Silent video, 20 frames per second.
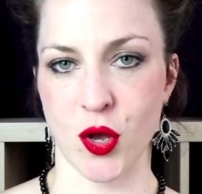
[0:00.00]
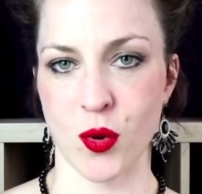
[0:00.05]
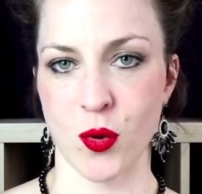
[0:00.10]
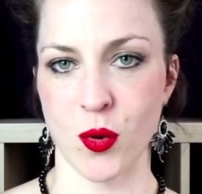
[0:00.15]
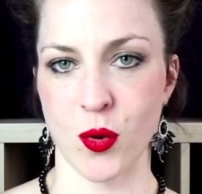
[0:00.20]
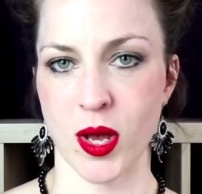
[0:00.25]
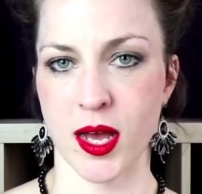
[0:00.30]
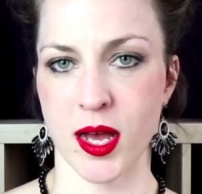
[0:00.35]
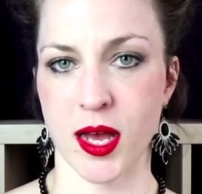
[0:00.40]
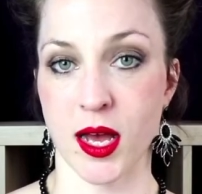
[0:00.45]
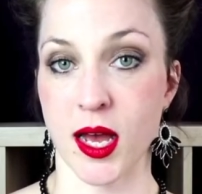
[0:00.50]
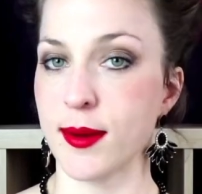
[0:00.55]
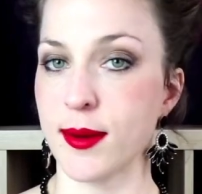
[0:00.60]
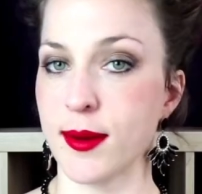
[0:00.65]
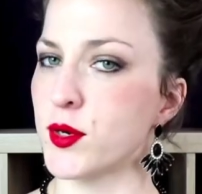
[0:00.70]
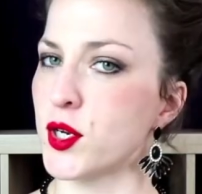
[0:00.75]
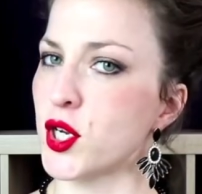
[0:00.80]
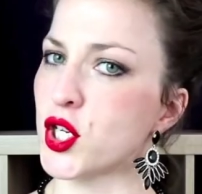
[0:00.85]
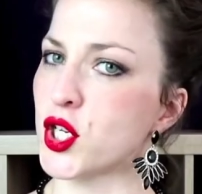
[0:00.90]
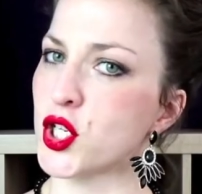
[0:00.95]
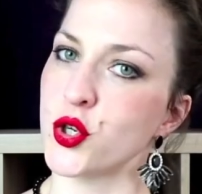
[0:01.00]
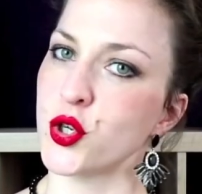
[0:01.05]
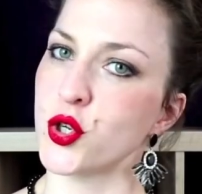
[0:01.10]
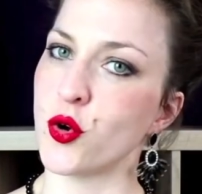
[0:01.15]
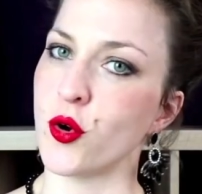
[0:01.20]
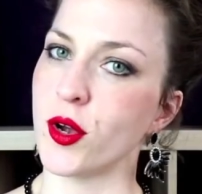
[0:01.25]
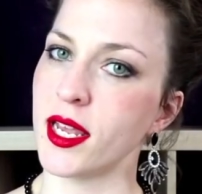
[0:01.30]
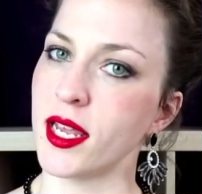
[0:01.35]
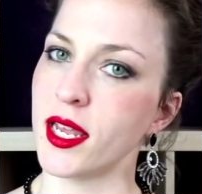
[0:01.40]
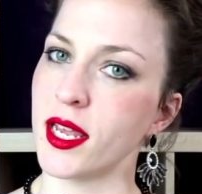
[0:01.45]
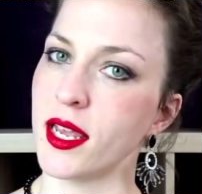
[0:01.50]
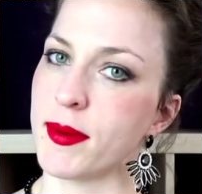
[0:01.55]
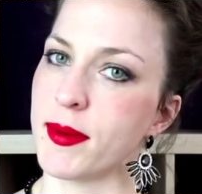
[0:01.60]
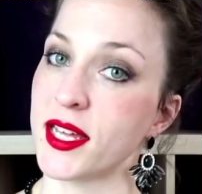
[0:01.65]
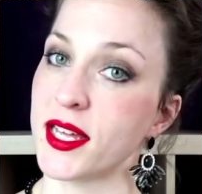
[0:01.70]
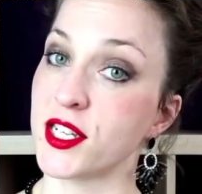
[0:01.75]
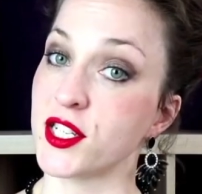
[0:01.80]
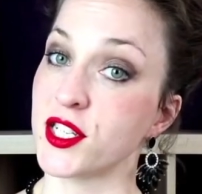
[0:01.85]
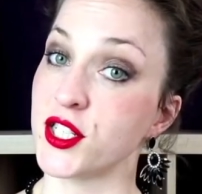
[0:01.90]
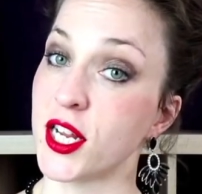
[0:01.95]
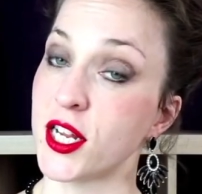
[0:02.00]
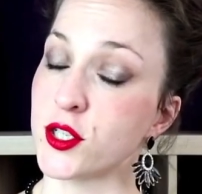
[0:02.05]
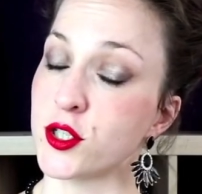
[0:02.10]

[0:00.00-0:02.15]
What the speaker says: I'm not talking about gentlemen like him.